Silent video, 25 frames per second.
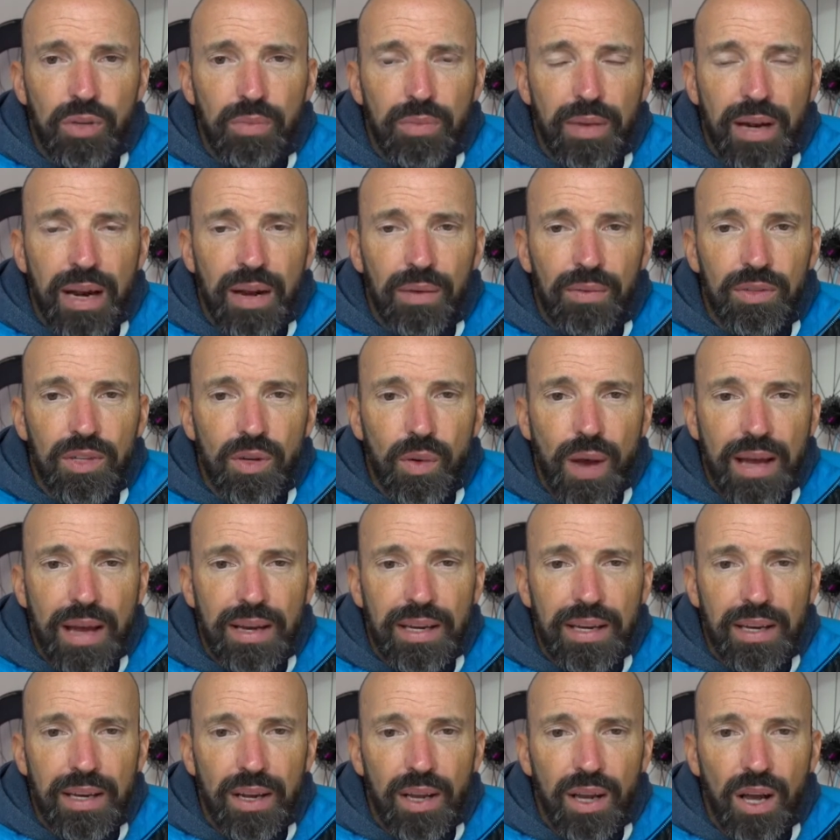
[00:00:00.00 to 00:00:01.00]
being able to add
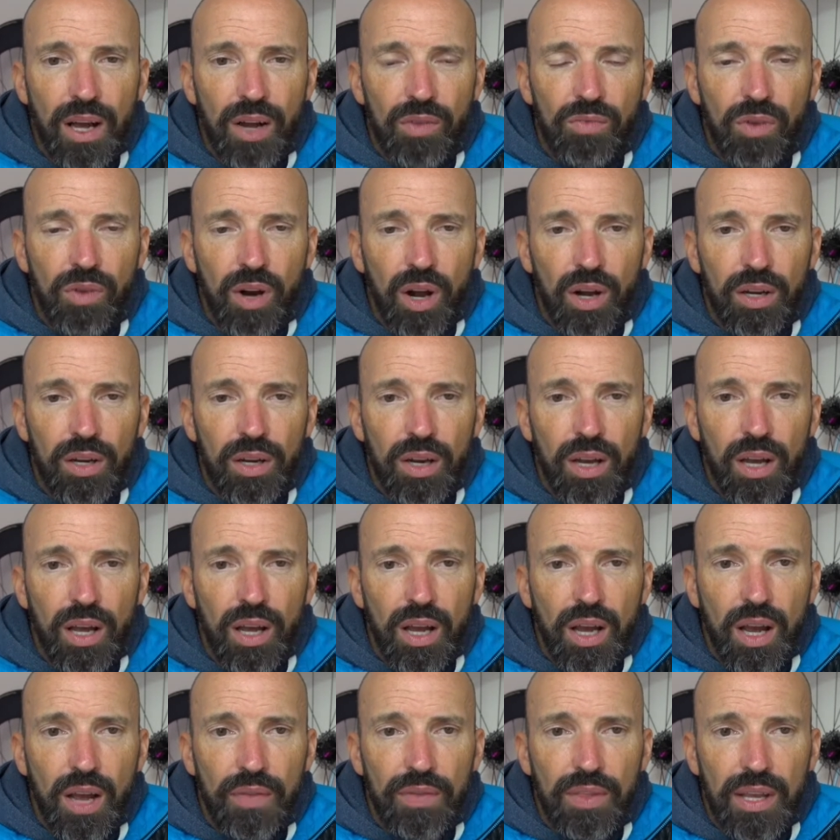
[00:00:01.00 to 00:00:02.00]
in a run
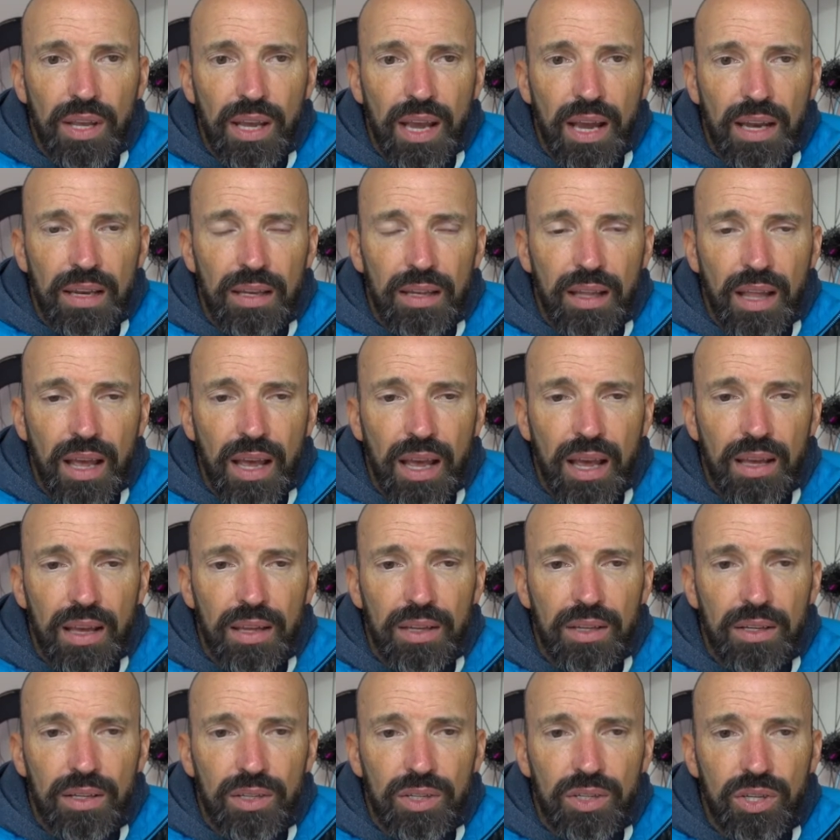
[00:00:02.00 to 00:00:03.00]
at the end there
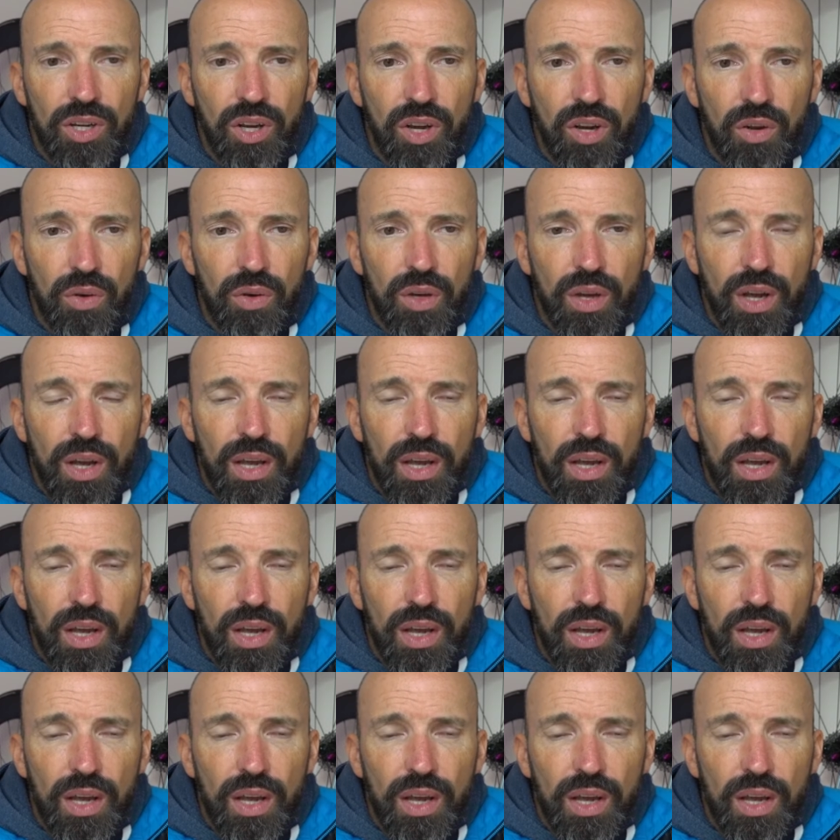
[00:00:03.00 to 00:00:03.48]
too.